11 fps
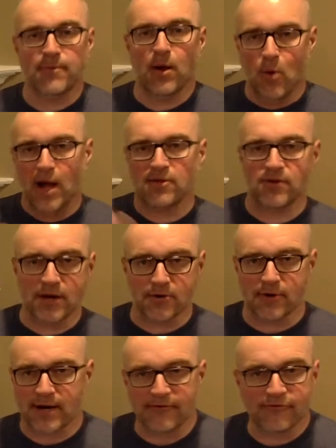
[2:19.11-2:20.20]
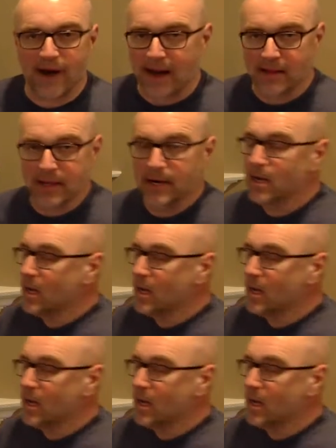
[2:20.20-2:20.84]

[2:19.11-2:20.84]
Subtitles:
by Watson and Crick and Franklin.